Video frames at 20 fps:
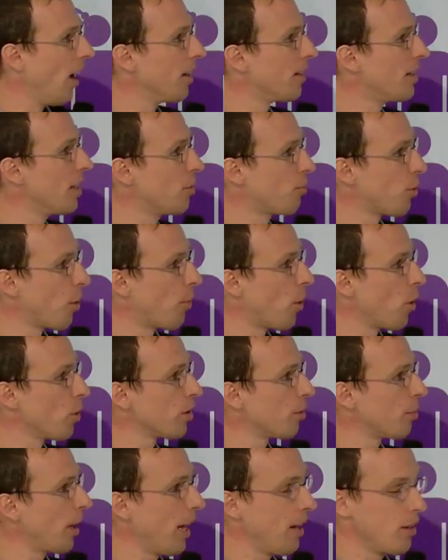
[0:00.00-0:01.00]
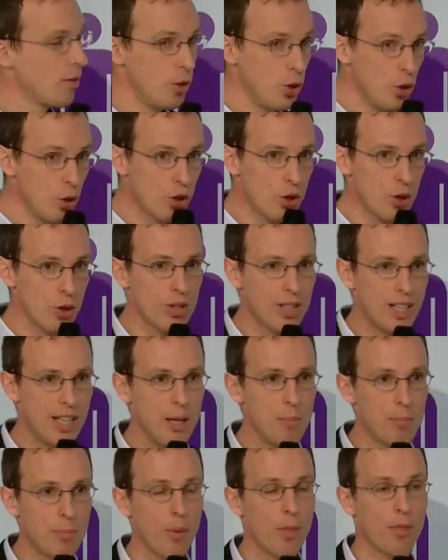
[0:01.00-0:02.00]
this proposal, but you should
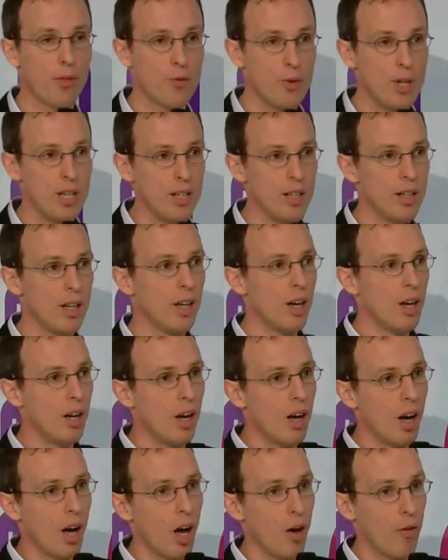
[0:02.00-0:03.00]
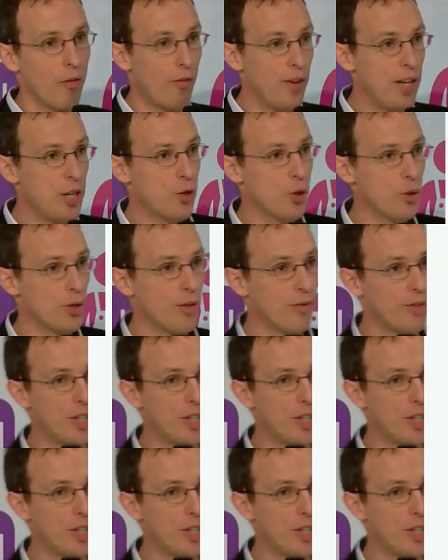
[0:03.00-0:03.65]
keep three features of